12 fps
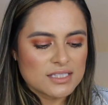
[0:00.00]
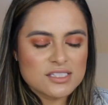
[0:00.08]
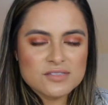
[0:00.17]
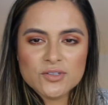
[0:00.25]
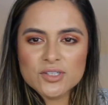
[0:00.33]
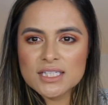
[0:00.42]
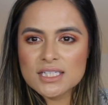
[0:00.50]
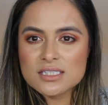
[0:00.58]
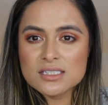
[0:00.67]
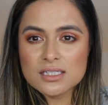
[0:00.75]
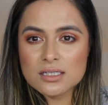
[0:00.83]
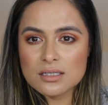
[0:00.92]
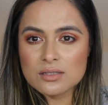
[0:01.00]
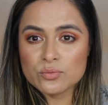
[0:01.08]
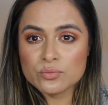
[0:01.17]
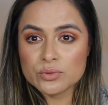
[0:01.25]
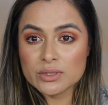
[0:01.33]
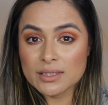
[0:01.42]
Just felt like it didn't
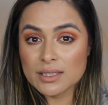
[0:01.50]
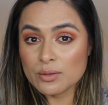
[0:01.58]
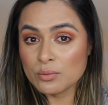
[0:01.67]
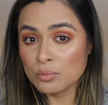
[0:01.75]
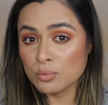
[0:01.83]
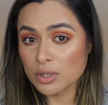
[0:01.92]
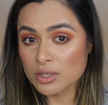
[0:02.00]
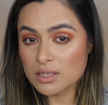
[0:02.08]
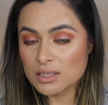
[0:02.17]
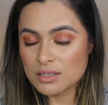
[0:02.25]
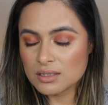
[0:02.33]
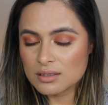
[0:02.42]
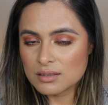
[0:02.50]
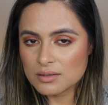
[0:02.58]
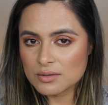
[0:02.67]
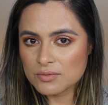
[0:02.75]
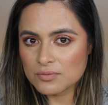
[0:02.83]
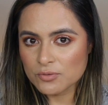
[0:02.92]
really work
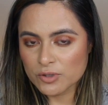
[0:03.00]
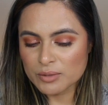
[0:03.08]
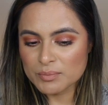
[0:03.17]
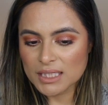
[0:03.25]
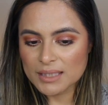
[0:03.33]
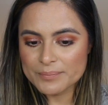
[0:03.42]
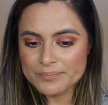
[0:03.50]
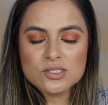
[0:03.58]
for me.